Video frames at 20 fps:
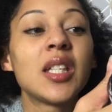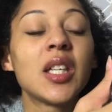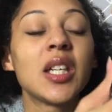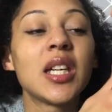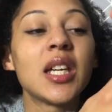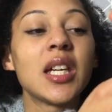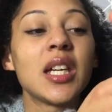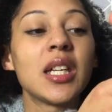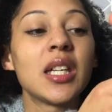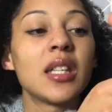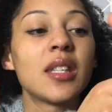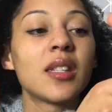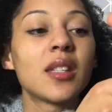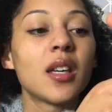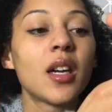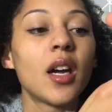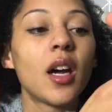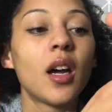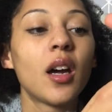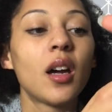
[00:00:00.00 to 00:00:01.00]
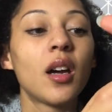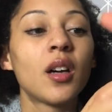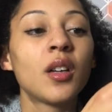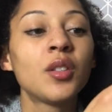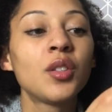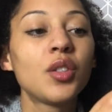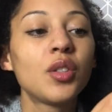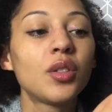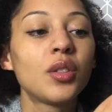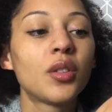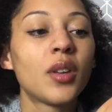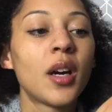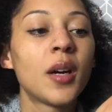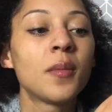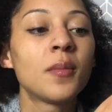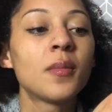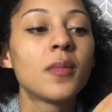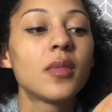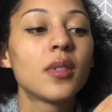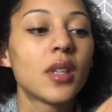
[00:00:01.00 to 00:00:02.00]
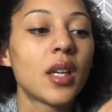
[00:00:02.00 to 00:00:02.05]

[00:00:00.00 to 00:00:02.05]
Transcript: is 100 grams